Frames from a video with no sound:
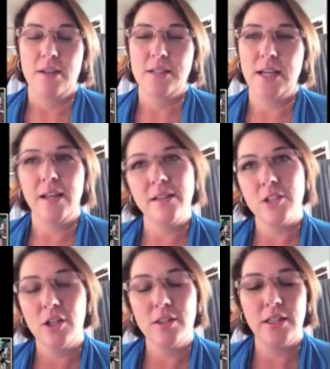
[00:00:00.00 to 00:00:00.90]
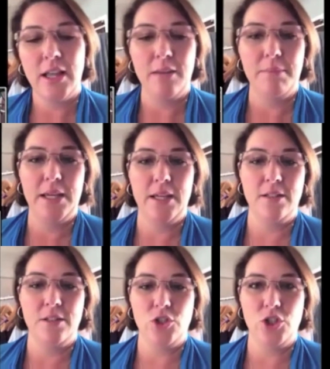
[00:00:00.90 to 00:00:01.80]
Diane started the line
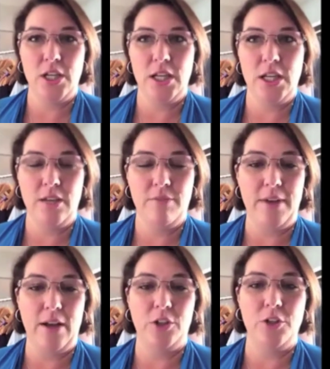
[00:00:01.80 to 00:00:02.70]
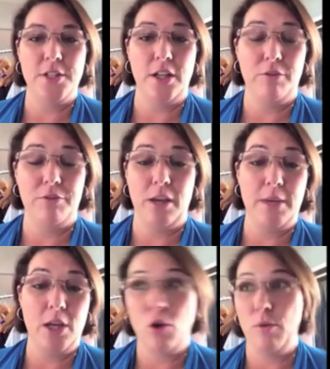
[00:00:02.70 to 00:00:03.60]
because she found herself
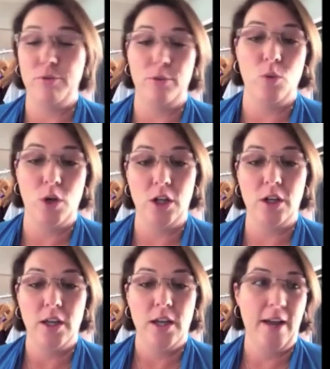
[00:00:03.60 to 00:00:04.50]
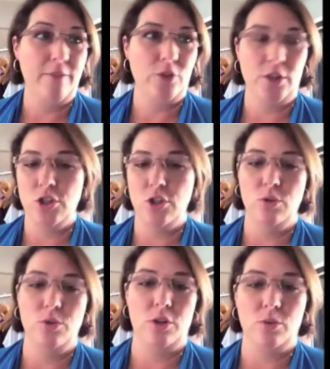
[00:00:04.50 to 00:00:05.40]
coming home from work after a
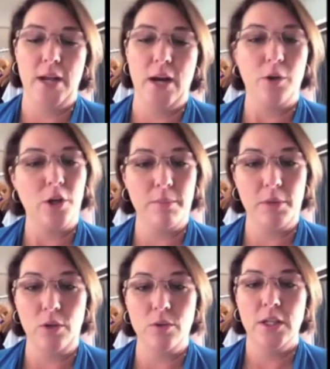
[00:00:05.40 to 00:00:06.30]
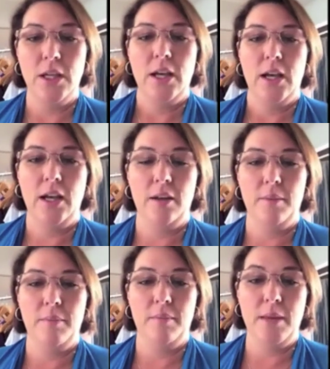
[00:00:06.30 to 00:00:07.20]
2 to 3 hour commute.
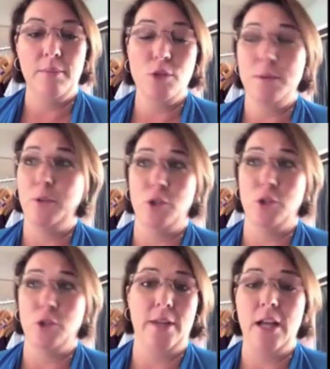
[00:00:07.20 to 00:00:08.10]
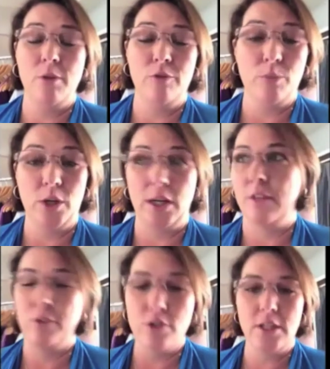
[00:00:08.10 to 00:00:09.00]
And most people do that. They come home from work
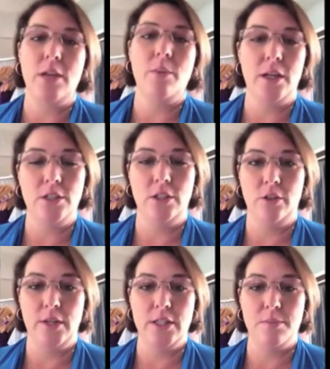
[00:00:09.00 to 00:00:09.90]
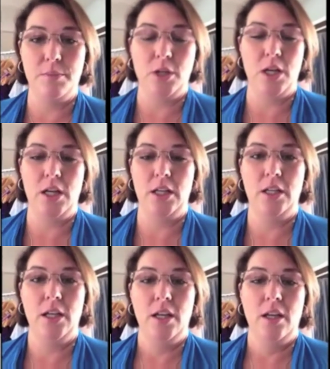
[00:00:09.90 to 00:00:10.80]
and the first thing they want to do is put
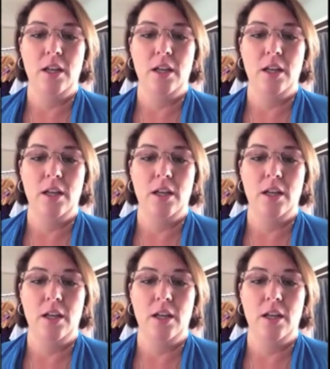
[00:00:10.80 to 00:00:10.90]
on